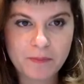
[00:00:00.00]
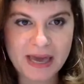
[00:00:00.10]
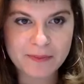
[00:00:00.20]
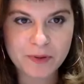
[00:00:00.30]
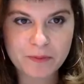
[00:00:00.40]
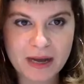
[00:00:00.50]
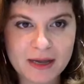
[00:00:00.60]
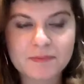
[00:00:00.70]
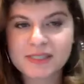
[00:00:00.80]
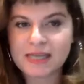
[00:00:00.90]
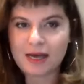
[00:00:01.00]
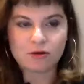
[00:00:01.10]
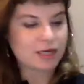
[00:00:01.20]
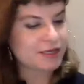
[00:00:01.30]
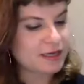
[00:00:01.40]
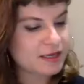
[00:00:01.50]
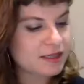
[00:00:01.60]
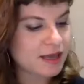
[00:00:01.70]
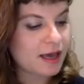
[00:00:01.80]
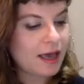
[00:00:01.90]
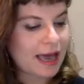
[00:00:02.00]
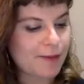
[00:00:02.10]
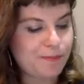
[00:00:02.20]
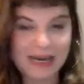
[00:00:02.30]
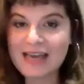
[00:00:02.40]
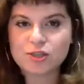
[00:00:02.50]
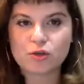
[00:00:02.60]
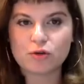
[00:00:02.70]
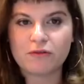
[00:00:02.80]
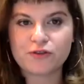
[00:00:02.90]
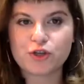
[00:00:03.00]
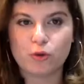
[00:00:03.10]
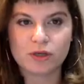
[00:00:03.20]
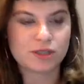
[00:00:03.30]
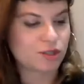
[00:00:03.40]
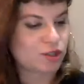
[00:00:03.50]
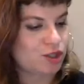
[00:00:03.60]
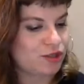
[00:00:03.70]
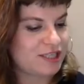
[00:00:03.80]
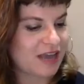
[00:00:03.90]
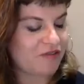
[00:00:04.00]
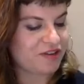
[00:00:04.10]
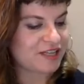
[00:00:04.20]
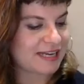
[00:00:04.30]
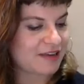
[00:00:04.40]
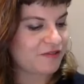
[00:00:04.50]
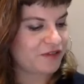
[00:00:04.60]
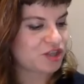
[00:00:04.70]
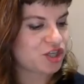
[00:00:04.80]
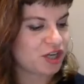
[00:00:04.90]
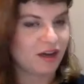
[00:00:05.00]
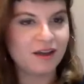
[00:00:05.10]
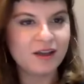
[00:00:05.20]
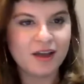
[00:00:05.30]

paperback comes out, I think the A Pleasure of Shorts should definitely feature